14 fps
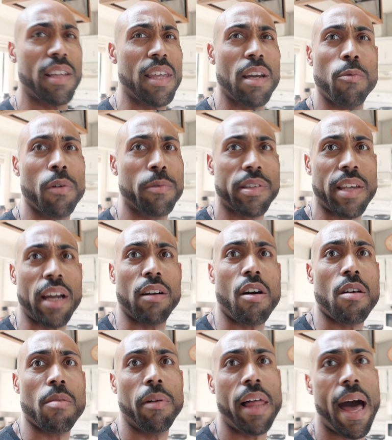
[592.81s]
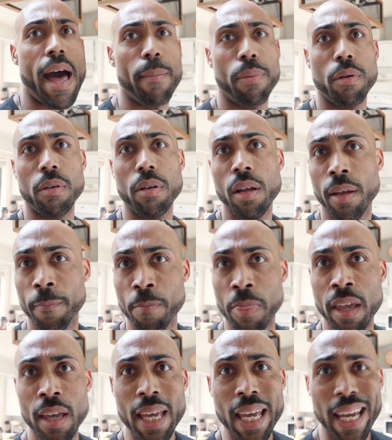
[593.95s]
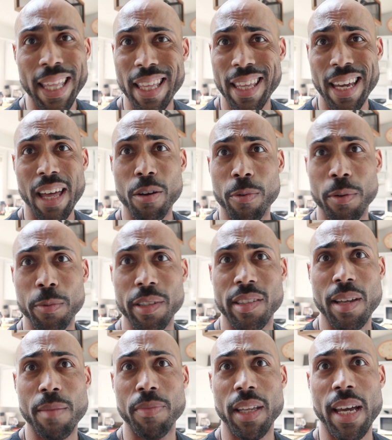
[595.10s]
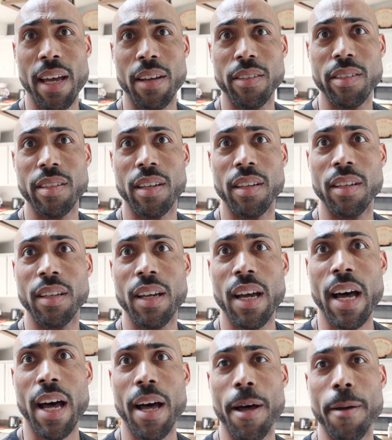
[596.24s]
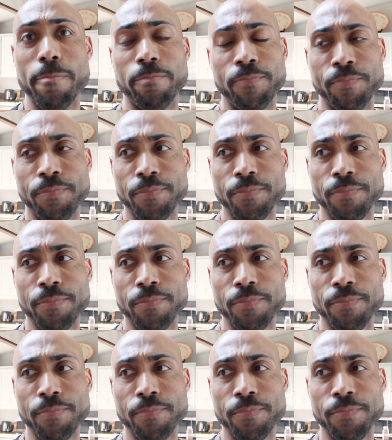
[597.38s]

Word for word: I think one was like caramel apple and then the other one was something else. Um,